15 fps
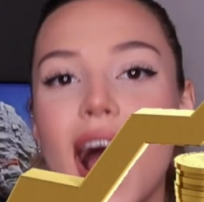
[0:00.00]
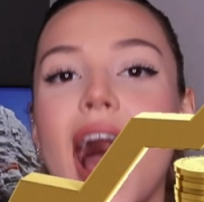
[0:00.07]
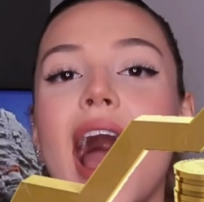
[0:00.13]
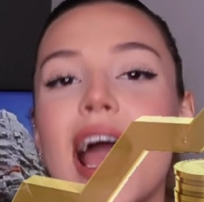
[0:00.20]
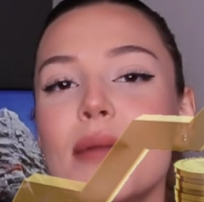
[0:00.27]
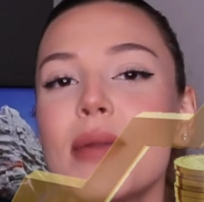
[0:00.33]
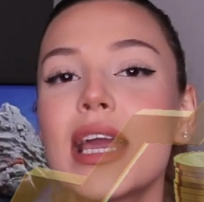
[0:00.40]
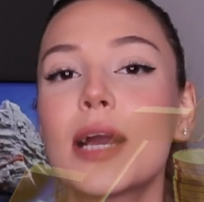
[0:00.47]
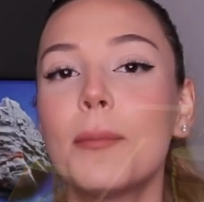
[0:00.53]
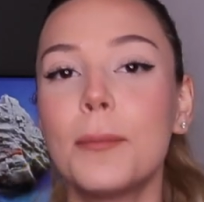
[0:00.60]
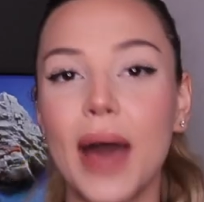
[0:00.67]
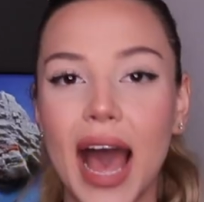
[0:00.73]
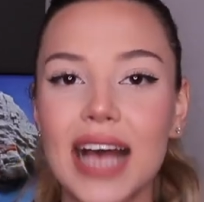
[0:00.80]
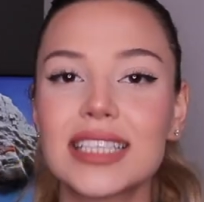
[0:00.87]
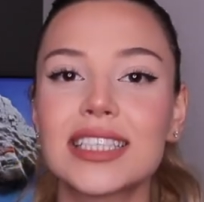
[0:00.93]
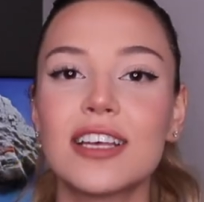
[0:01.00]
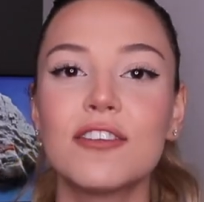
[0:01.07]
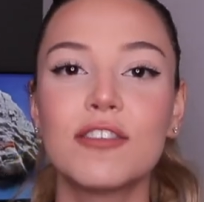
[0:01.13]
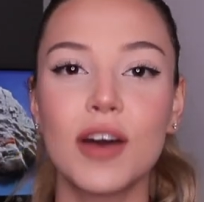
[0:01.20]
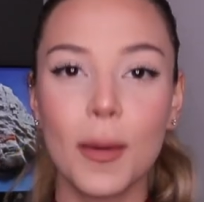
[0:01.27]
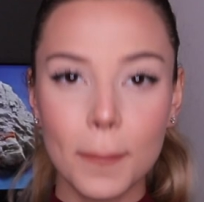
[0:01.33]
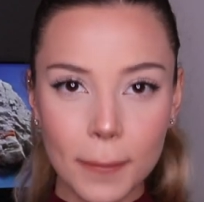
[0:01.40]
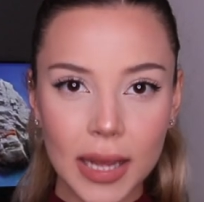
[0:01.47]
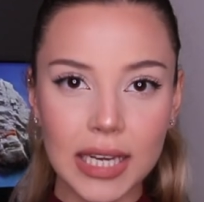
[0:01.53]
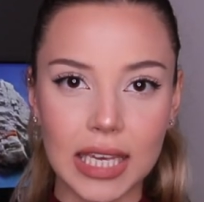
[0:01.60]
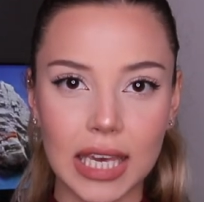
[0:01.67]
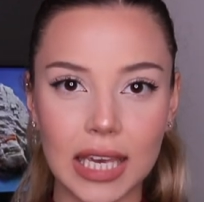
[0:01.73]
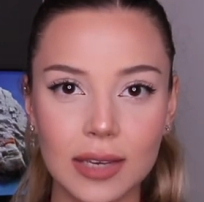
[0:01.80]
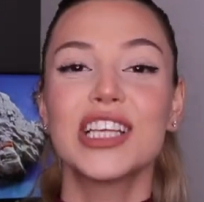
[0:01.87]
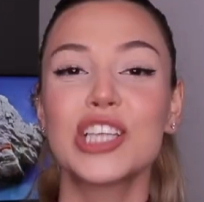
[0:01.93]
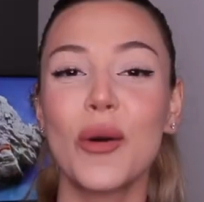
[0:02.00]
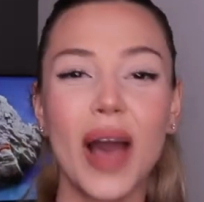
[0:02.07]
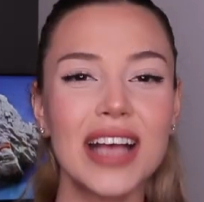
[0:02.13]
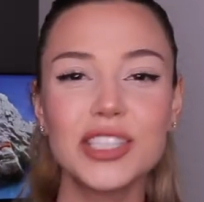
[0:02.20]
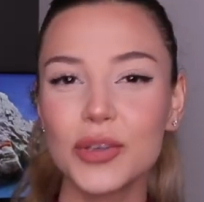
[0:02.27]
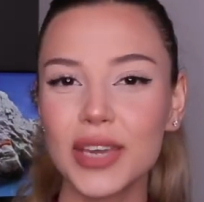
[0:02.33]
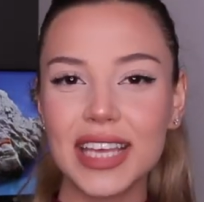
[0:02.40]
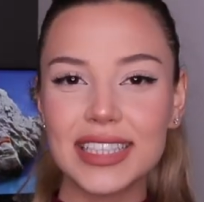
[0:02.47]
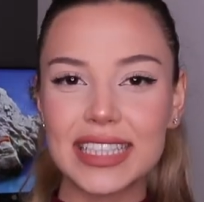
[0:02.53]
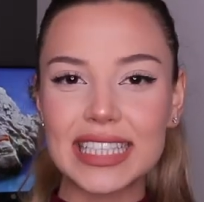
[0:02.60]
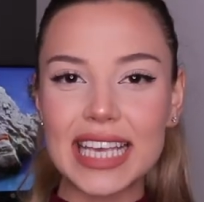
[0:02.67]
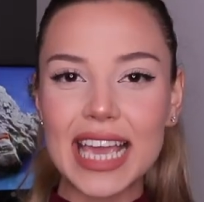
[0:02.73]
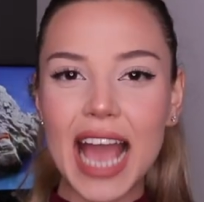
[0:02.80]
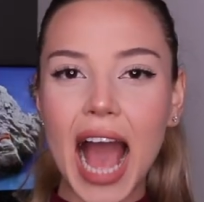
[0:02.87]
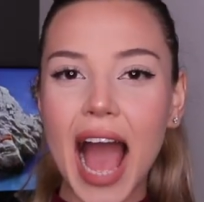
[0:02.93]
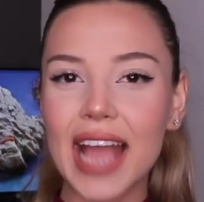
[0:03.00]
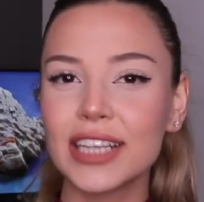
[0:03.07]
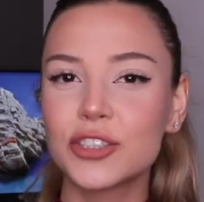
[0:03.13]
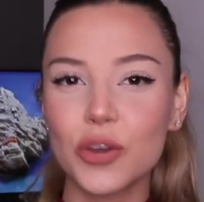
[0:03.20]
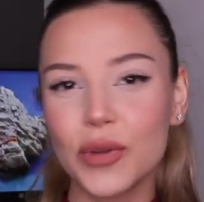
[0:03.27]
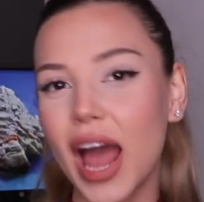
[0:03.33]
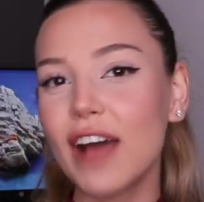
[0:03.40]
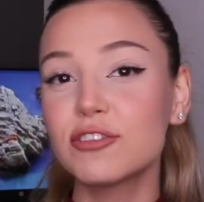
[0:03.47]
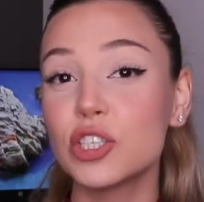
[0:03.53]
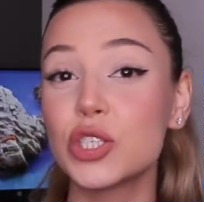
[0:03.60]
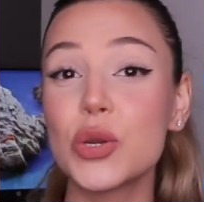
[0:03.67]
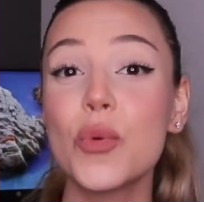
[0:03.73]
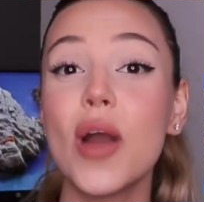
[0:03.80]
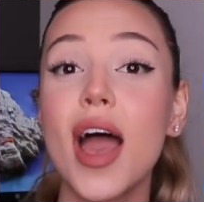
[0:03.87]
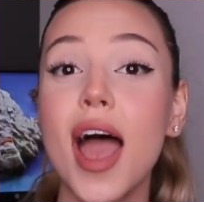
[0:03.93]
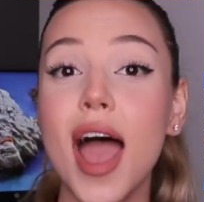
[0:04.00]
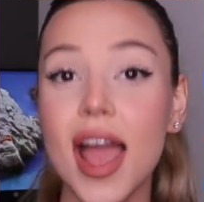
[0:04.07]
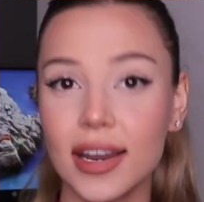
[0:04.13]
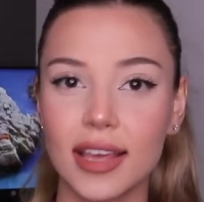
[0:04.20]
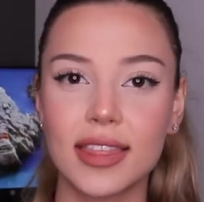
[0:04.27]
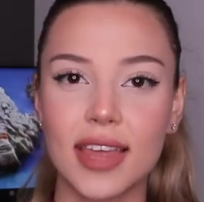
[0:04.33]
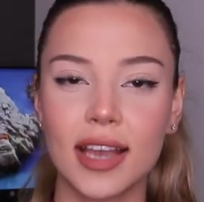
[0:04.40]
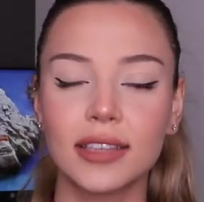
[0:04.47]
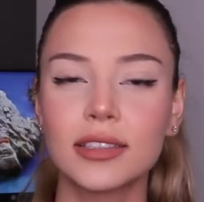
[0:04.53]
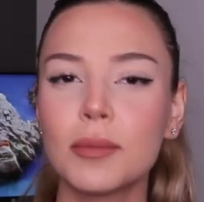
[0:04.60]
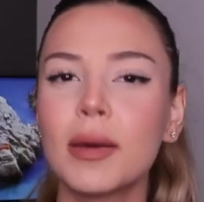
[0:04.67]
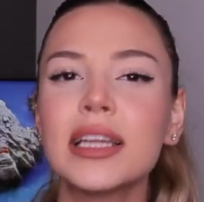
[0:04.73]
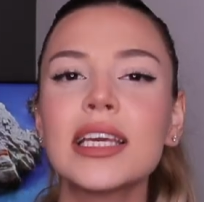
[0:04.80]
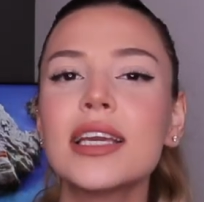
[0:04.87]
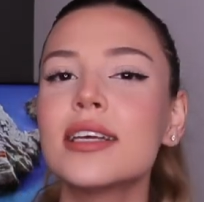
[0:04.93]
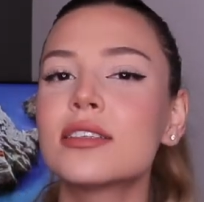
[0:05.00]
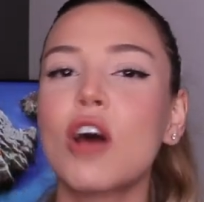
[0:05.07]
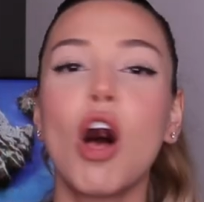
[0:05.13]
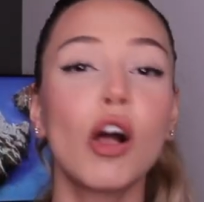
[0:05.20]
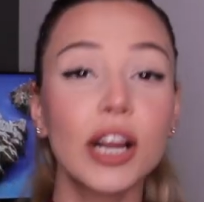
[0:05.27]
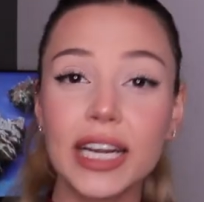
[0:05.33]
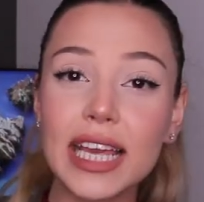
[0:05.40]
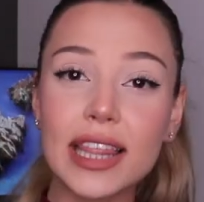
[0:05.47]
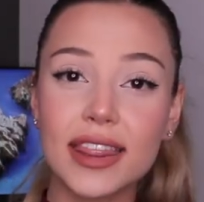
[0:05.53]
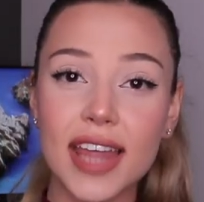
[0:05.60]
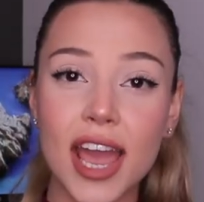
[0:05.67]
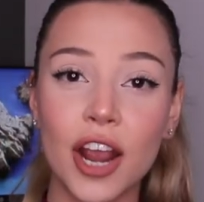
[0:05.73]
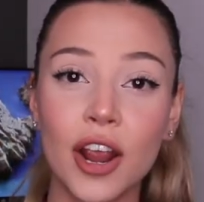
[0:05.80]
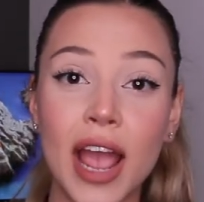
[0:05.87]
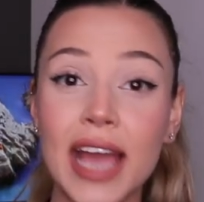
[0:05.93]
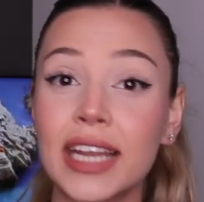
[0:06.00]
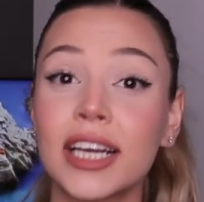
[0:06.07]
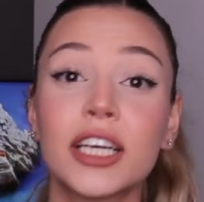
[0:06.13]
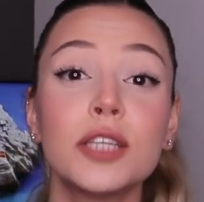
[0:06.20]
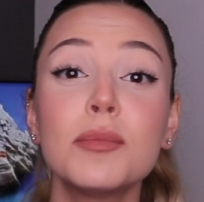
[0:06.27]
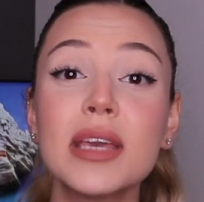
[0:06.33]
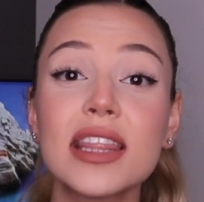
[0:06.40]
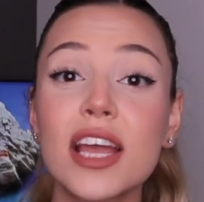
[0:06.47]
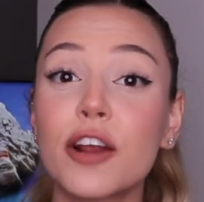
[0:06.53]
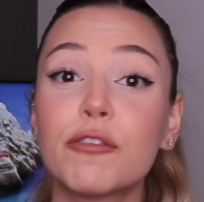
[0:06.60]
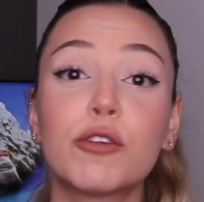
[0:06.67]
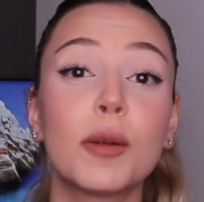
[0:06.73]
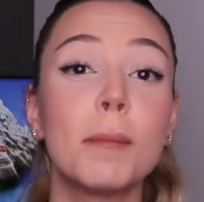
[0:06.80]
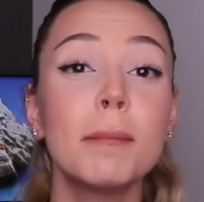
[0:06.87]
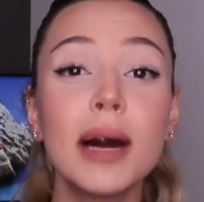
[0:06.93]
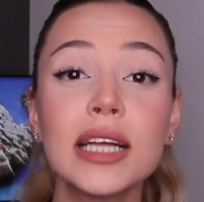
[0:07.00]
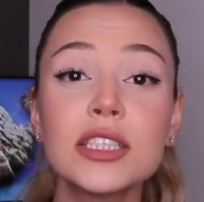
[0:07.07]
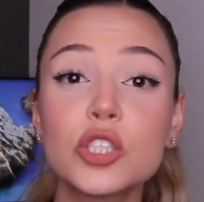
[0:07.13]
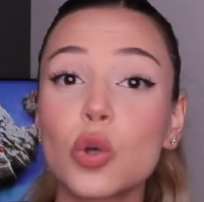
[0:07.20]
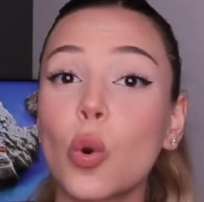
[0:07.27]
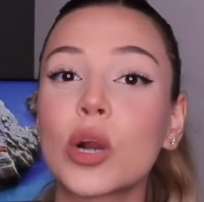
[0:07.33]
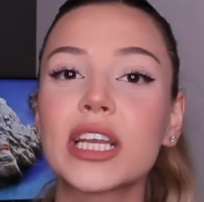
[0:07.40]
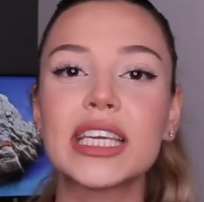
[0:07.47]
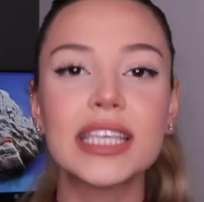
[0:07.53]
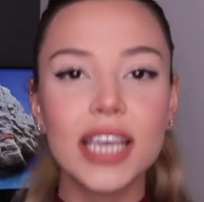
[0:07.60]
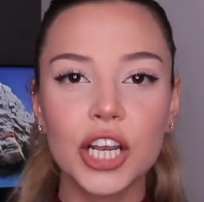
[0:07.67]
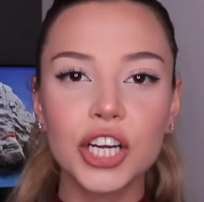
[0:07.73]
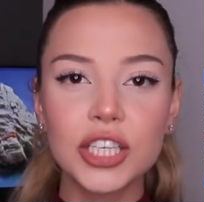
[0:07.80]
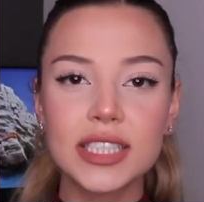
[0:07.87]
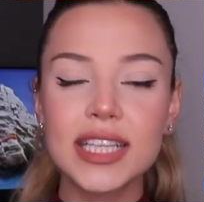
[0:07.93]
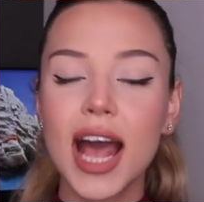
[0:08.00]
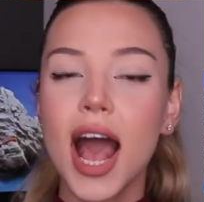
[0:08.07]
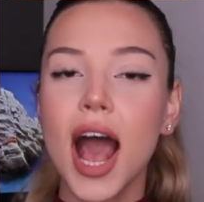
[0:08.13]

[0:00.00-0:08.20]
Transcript: I make passive money. So as you can see, I don't have to do anything. The money is already there and it could be there for months or years.